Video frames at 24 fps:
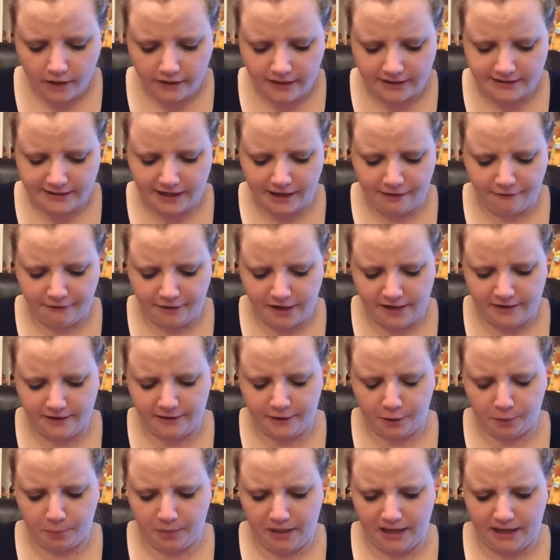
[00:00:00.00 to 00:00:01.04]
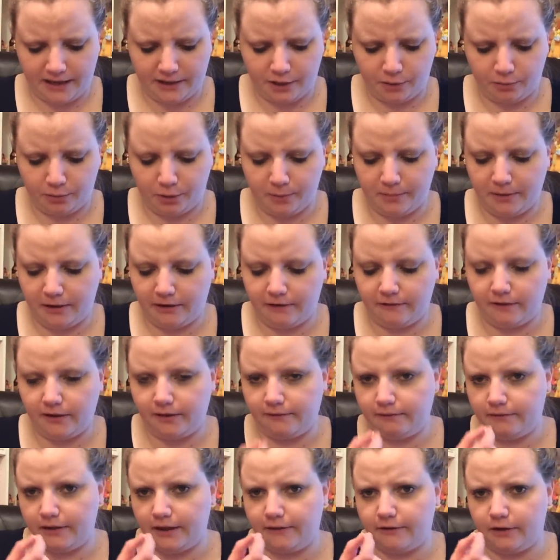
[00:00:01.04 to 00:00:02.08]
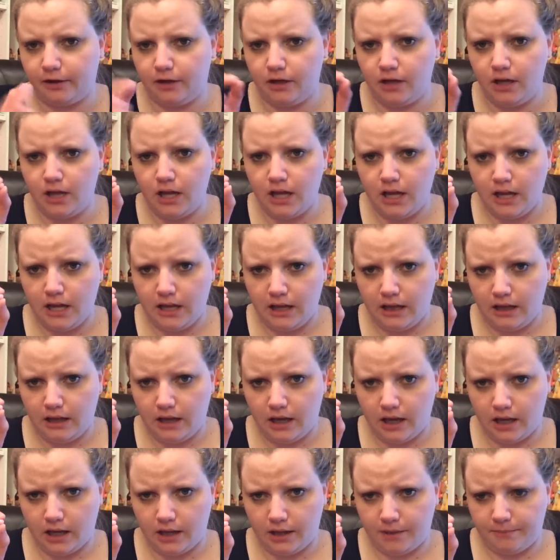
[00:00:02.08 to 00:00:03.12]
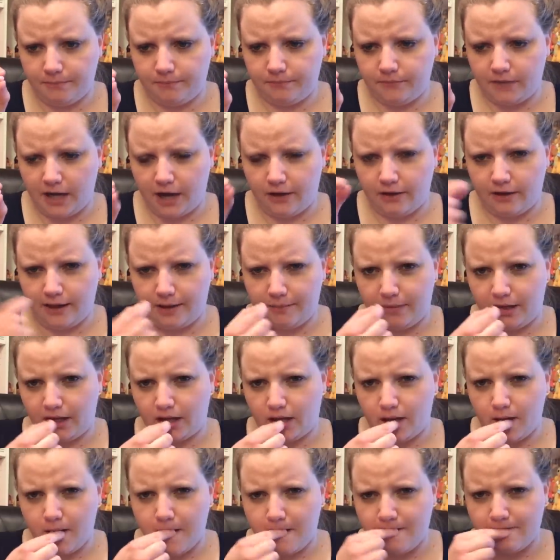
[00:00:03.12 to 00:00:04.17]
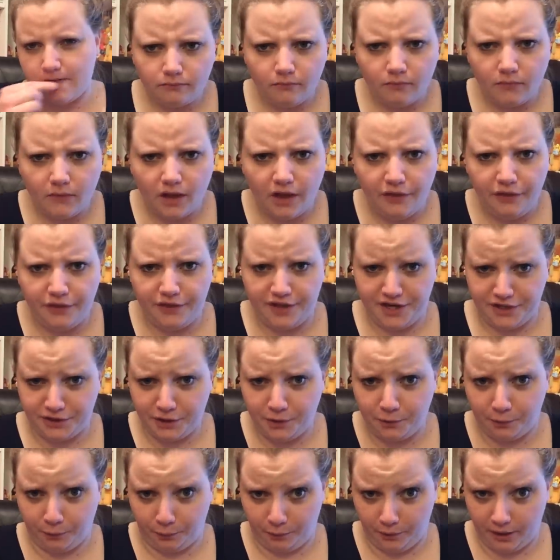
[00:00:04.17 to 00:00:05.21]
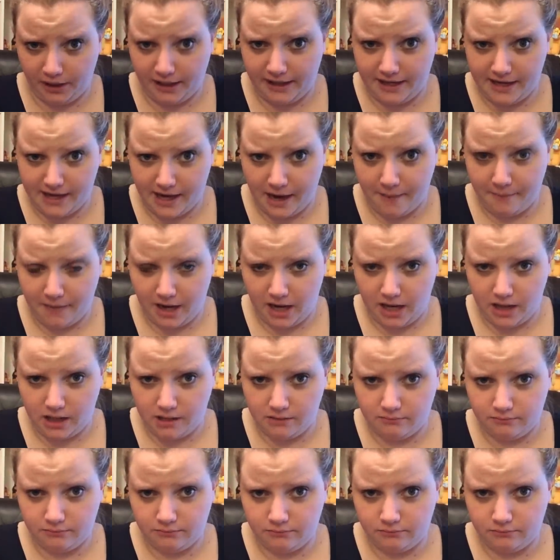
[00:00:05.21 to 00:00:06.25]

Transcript: Like, it's kind of funny that they're pink and they're blueberry flavored. Now the light pink. These are really yummy.